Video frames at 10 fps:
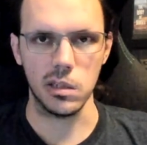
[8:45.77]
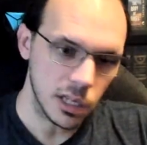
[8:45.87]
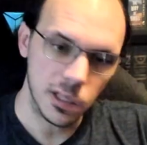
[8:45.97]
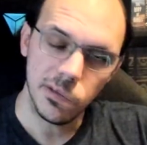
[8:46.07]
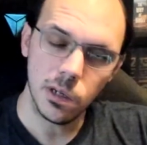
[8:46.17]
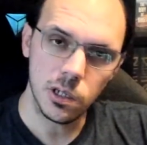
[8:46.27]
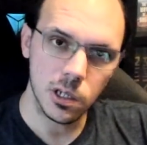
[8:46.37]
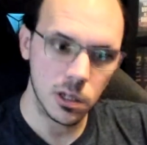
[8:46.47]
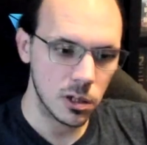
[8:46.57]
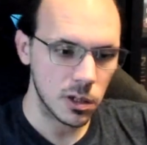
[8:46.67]
In the
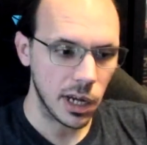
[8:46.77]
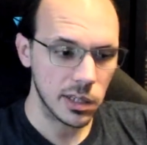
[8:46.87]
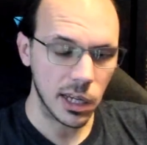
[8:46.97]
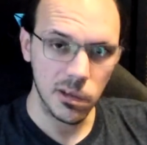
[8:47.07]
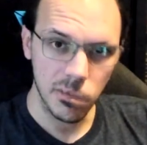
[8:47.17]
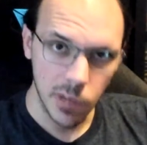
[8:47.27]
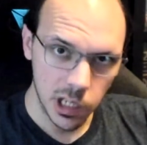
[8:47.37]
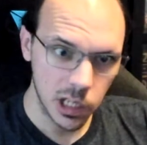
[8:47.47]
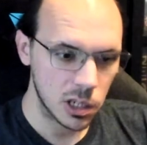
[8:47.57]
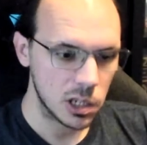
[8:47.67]
future, as I have
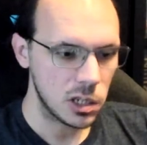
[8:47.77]
mentioned,